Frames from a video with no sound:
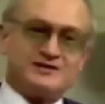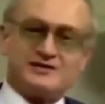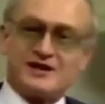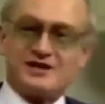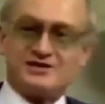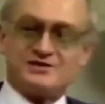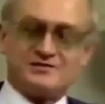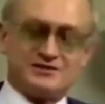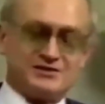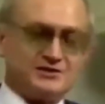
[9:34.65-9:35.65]
That's the
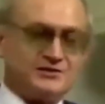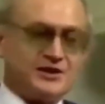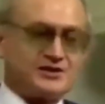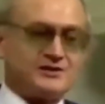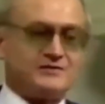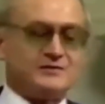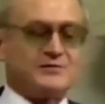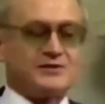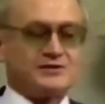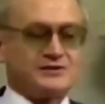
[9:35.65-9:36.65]
tragic of the situation of
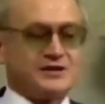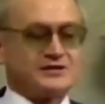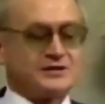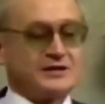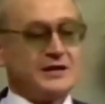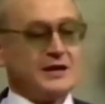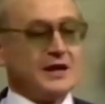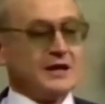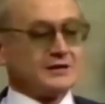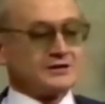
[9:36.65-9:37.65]
demoralization.
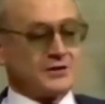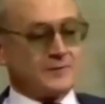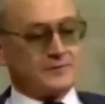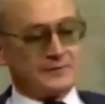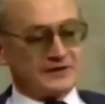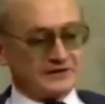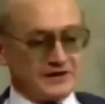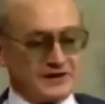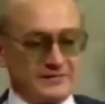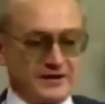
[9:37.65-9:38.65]
So
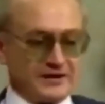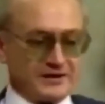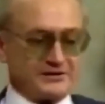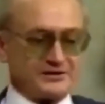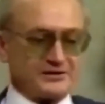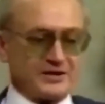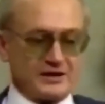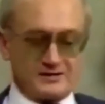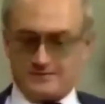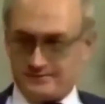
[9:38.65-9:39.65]
basically, America is
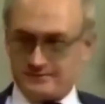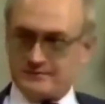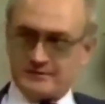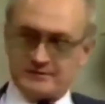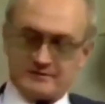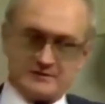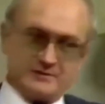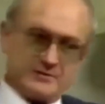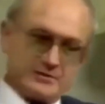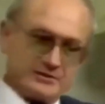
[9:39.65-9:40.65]
stuck with,
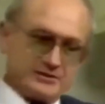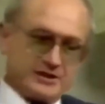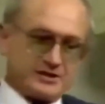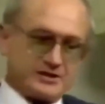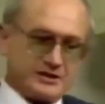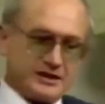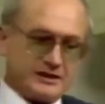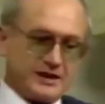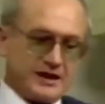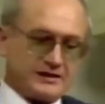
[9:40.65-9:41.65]
with demoralization,
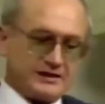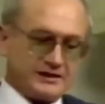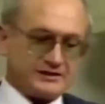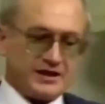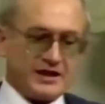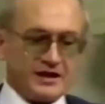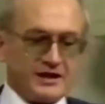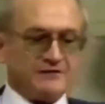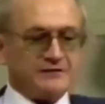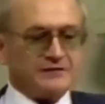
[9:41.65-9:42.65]
and unless,
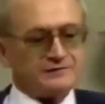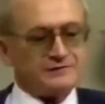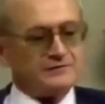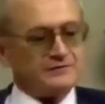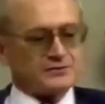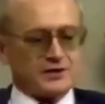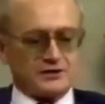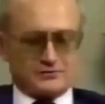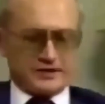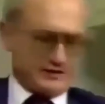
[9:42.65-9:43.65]
even if, if you
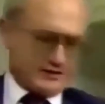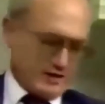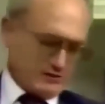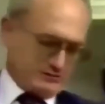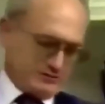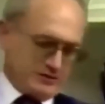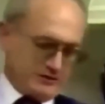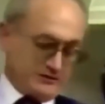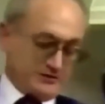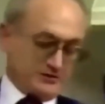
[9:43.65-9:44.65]
start right now,
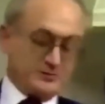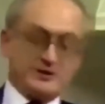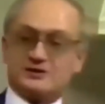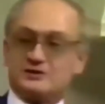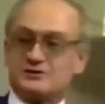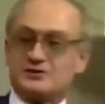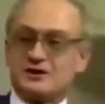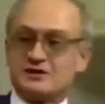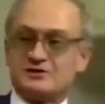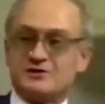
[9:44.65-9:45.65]
here, this minute, you
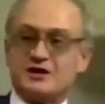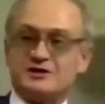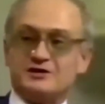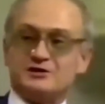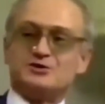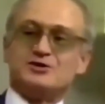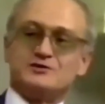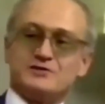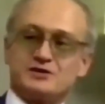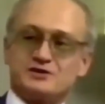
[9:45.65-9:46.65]
start educating new
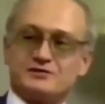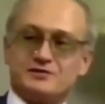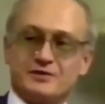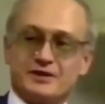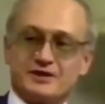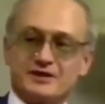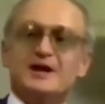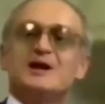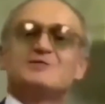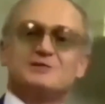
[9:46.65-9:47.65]
generation of
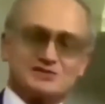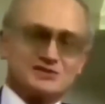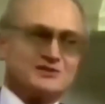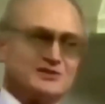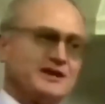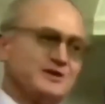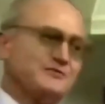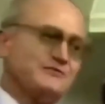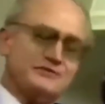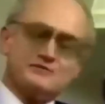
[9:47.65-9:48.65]
Americans, it will still
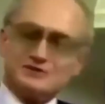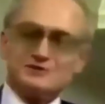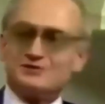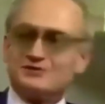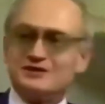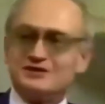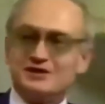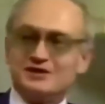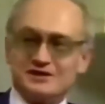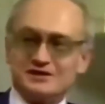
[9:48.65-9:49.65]
take you 15 to
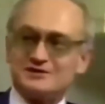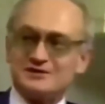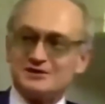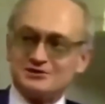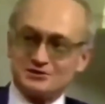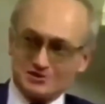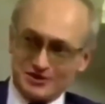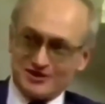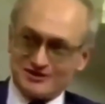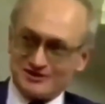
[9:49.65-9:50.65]
20 years to
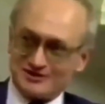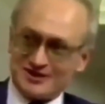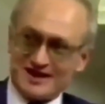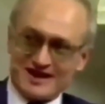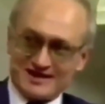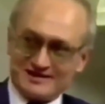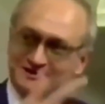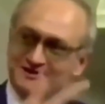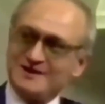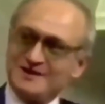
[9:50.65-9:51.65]
turn the
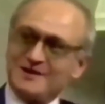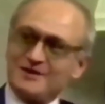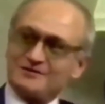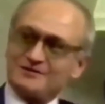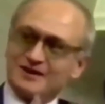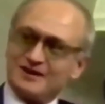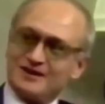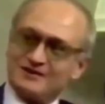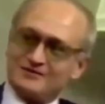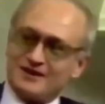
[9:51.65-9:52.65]
tide of,
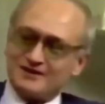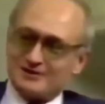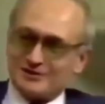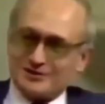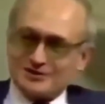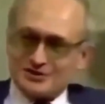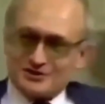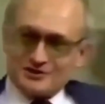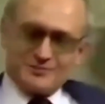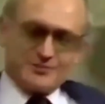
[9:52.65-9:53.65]
uh, of
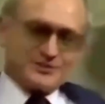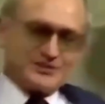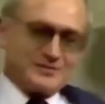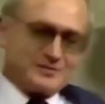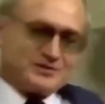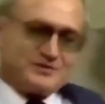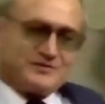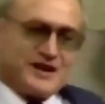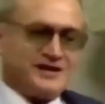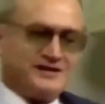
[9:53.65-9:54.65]
ideological perception
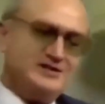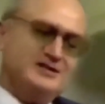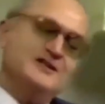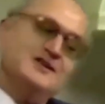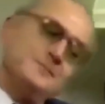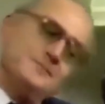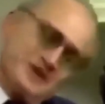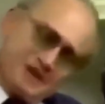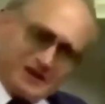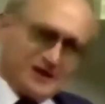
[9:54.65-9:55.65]
of reality
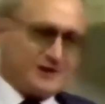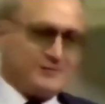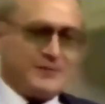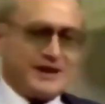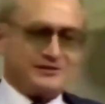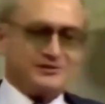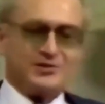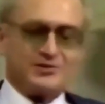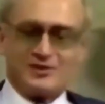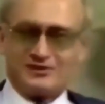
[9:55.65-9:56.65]
uh, back
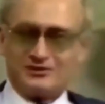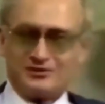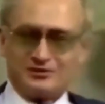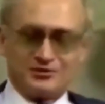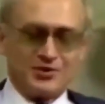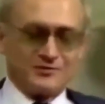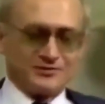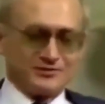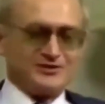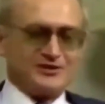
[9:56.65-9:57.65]
to normal, no,
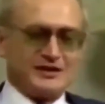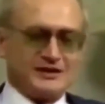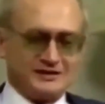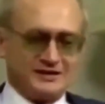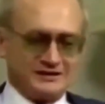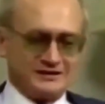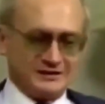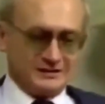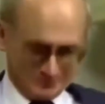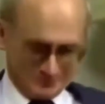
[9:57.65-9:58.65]
normalcy and,
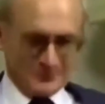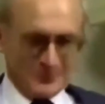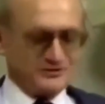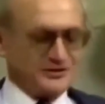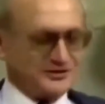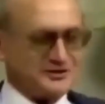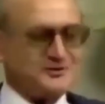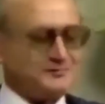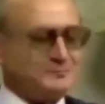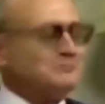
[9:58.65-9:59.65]
and uh,
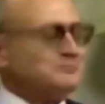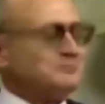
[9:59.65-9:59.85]
patriotism.